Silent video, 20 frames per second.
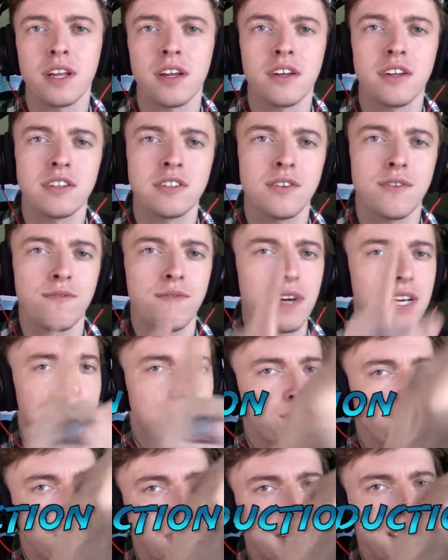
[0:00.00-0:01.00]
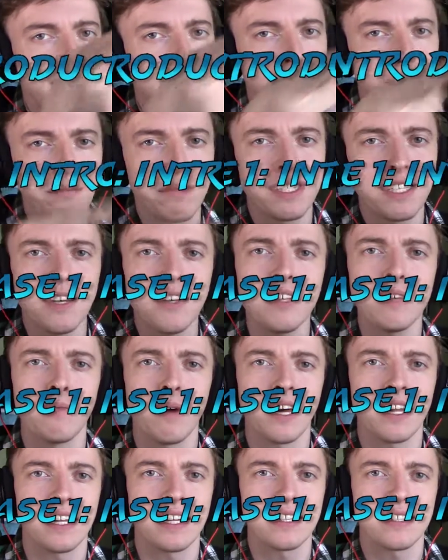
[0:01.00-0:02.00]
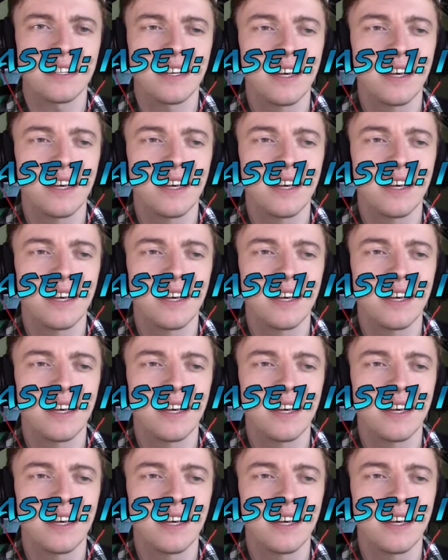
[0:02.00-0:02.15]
on into Phase 1 and let me tell you about it.